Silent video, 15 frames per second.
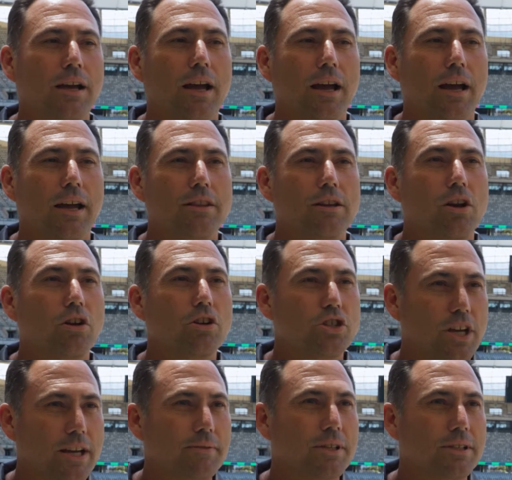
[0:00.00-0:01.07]
the
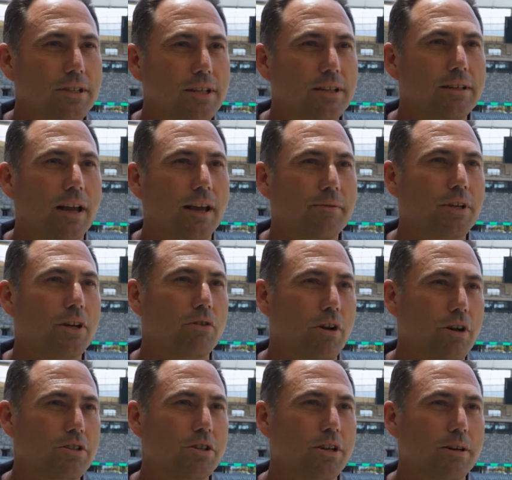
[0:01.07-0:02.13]
longevity, having a
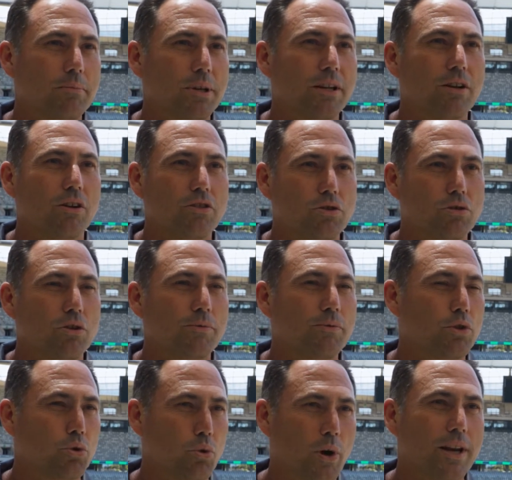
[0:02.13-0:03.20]
Roger being on tour
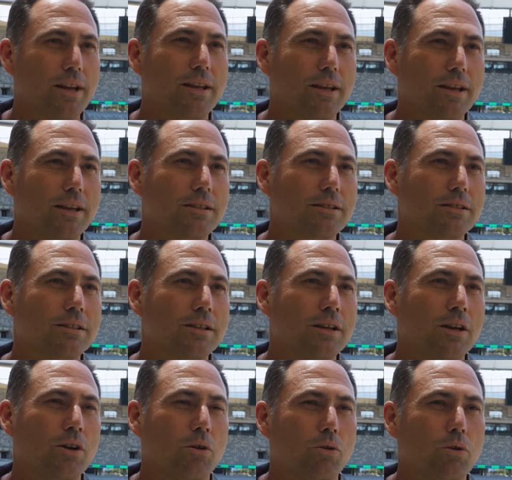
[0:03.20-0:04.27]
for 20 years,
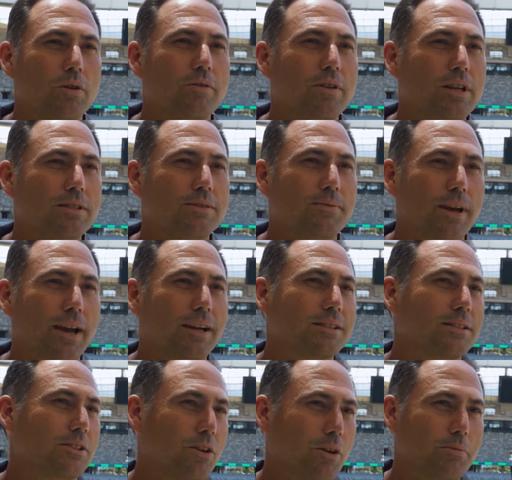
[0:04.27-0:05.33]
all of these
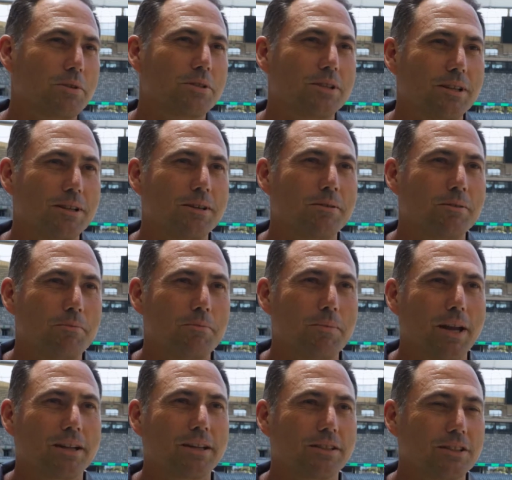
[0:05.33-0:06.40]
facts obviously
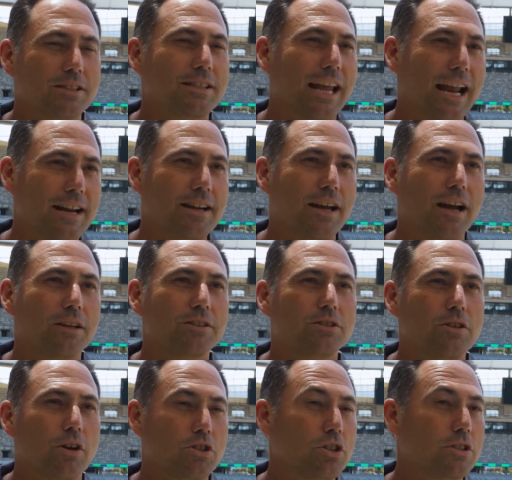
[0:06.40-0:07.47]
make it stand out,
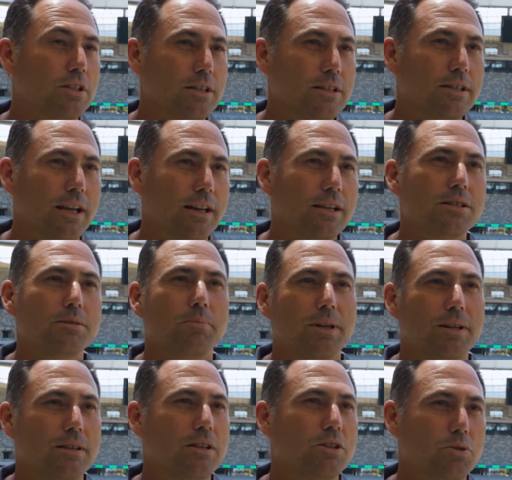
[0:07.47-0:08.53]
not just in tennis,
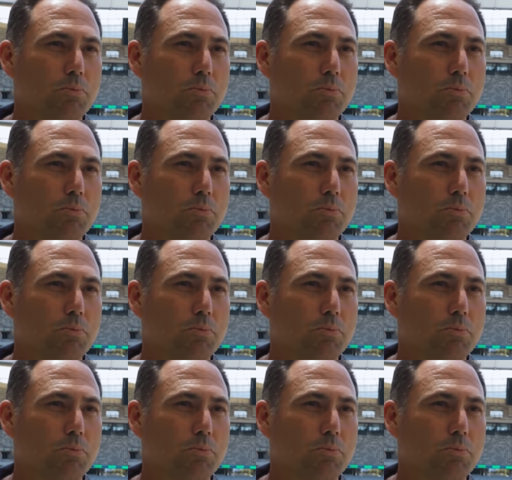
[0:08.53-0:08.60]
but in the